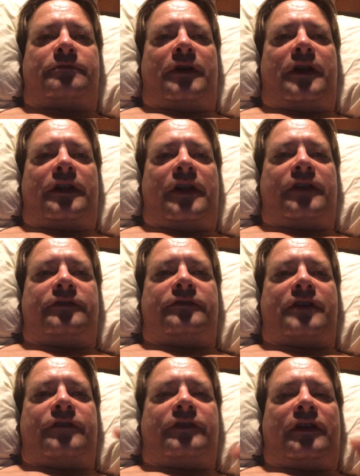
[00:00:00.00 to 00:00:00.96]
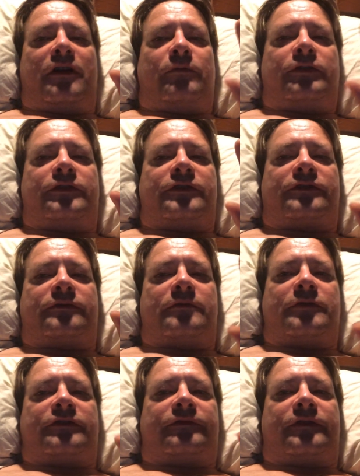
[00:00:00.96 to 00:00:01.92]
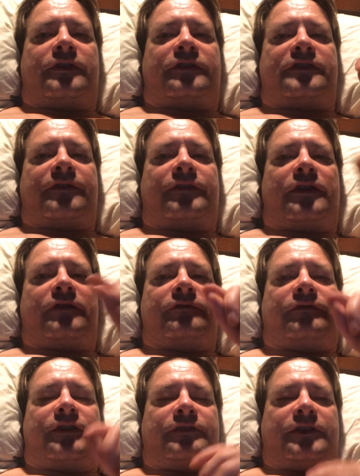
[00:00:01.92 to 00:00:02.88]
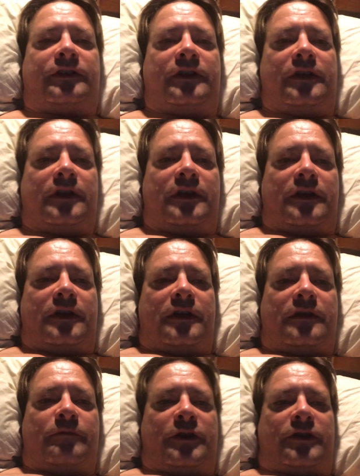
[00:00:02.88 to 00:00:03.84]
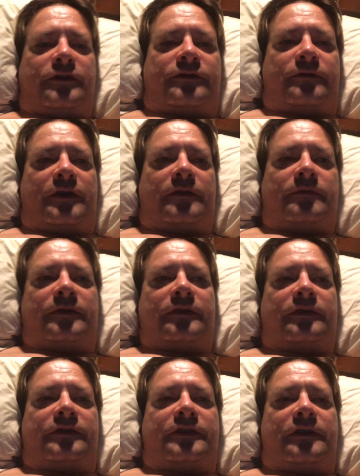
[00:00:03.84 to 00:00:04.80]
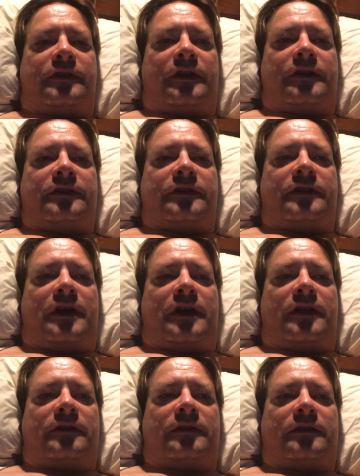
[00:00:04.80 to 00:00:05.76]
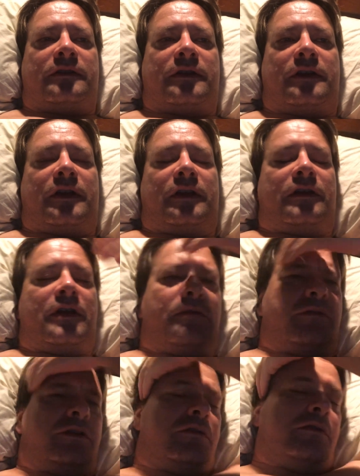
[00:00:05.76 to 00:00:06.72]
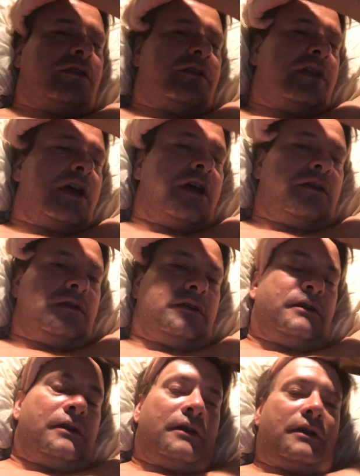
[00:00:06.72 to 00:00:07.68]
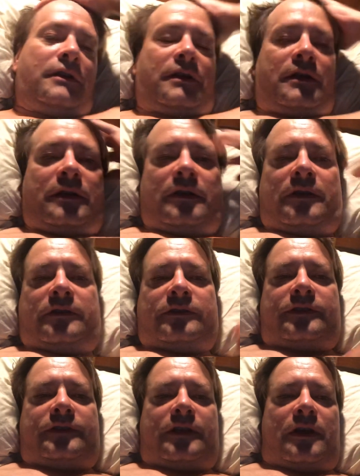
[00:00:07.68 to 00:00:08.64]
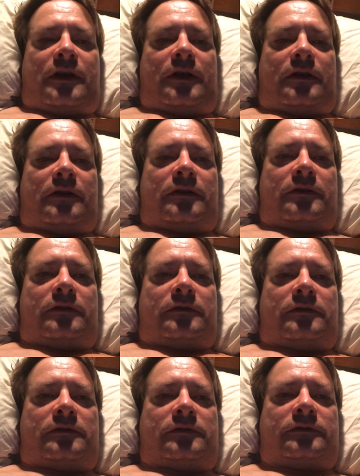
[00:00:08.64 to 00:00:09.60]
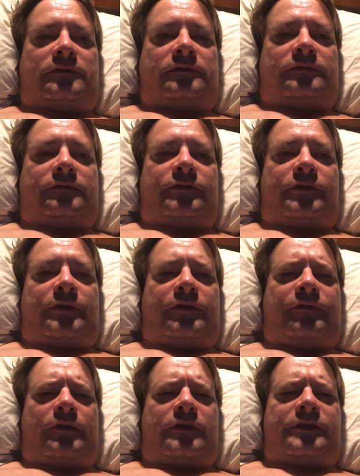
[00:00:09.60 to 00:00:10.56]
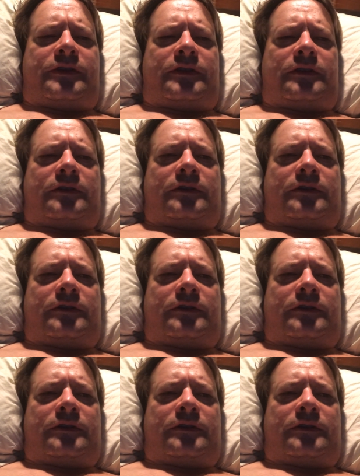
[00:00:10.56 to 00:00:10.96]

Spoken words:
but I think I will do the swimmers for the 750 meter swim, because I think I did that. I recorded that. So from 2014,